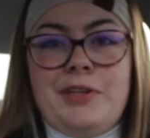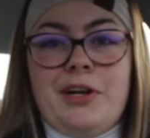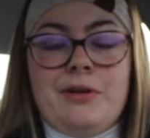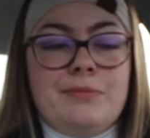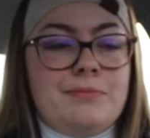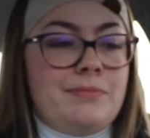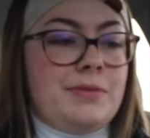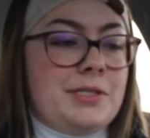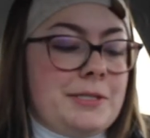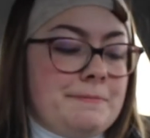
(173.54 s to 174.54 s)
you know,
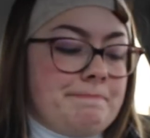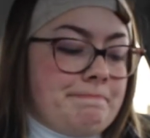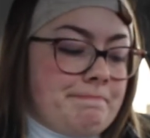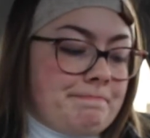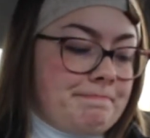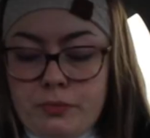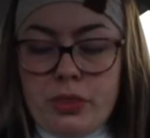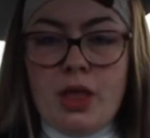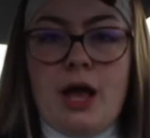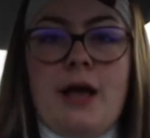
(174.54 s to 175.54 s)
so.
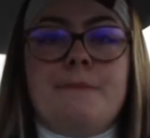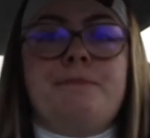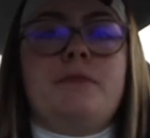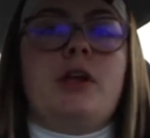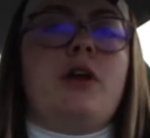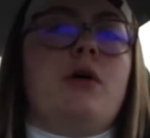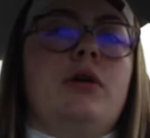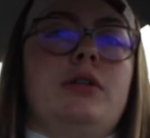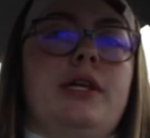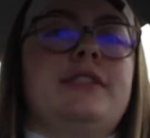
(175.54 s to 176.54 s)
Okay, I'm gonna go
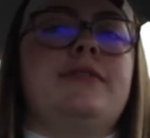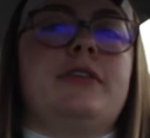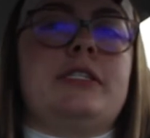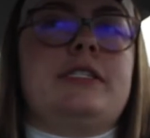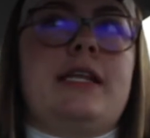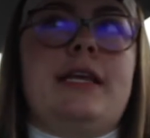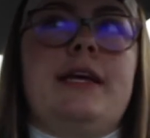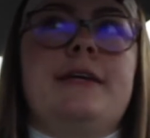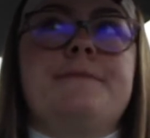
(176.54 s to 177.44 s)
with Glik's first, I think.